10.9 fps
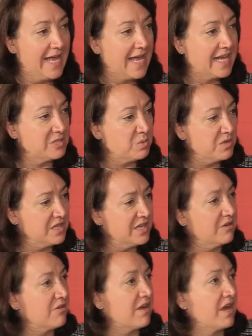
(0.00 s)
I guess one
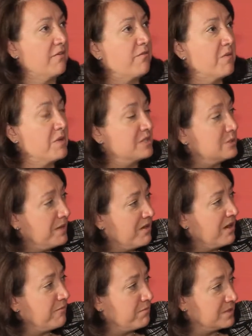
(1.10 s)
thing, Greg, from a
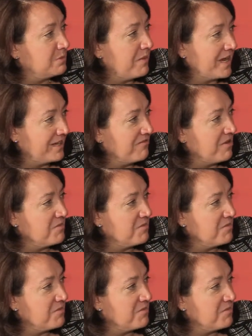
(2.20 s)
spin-off perspective,